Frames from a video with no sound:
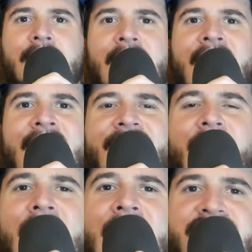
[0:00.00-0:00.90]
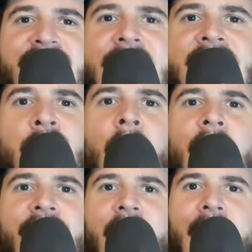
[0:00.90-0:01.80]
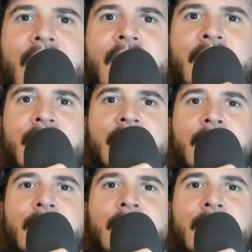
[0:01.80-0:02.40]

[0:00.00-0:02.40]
Late in the last chance qualifying,